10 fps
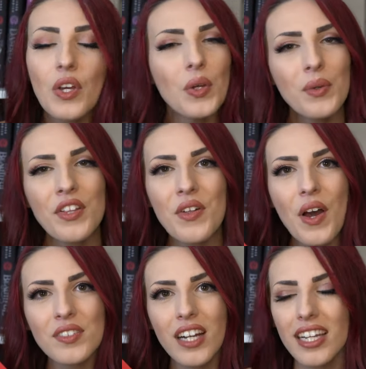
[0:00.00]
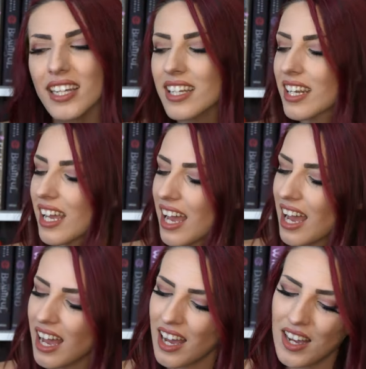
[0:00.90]
Who would have thought, right?
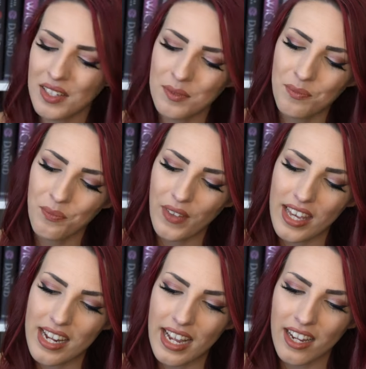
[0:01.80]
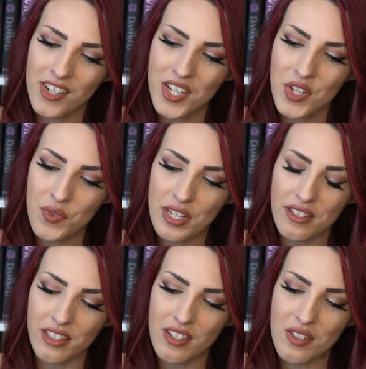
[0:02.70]
Um, and I actually just
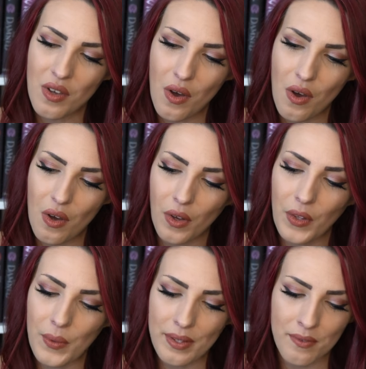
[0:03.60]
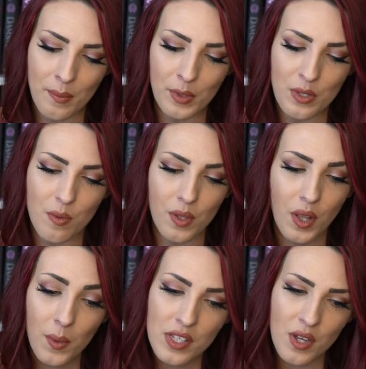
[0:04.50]
recently saw Chloe from Books with
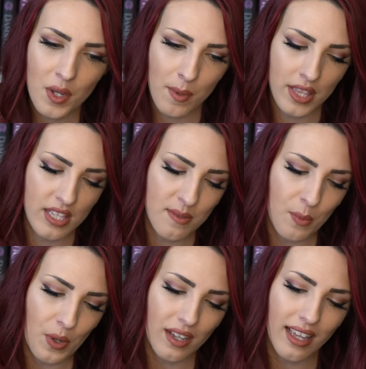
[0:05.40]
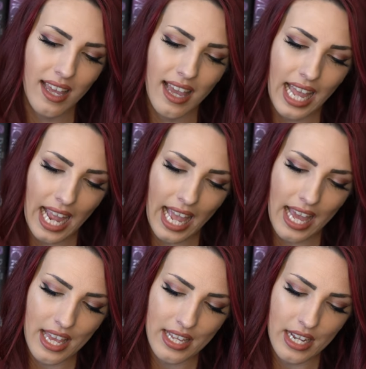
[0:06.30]
Chloe talk about this book,
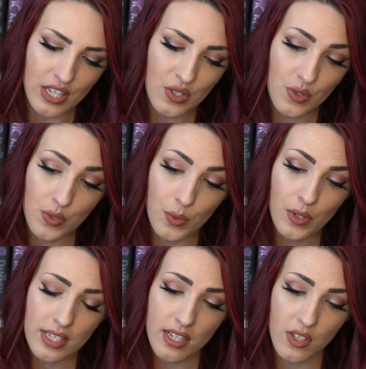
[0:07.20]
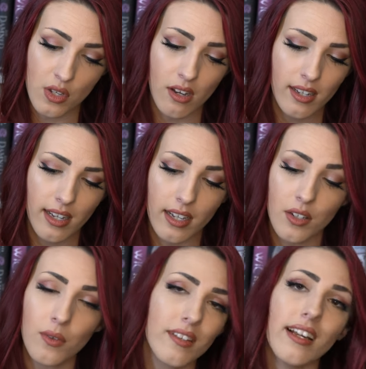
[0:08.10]
and as soon as I saw it, I
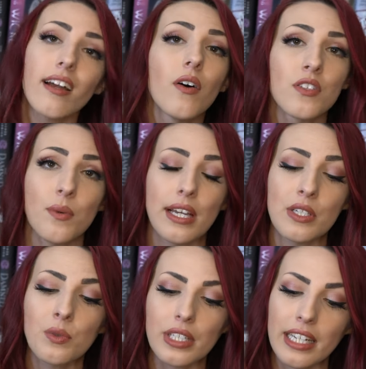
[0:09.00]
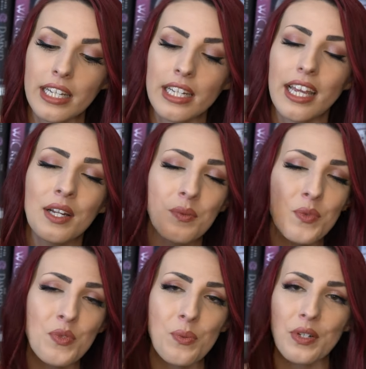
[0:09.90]
knew that I also had to read it, and I'm
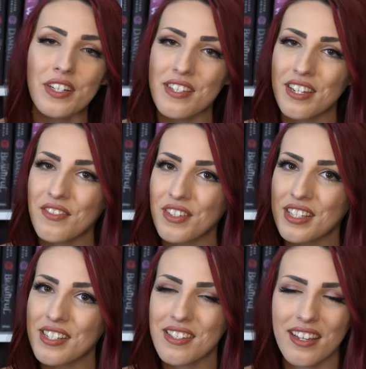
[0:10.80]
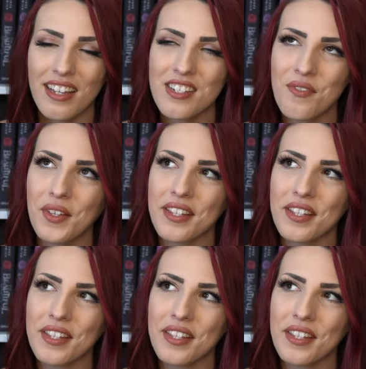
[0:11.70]
super excited for this. I just feel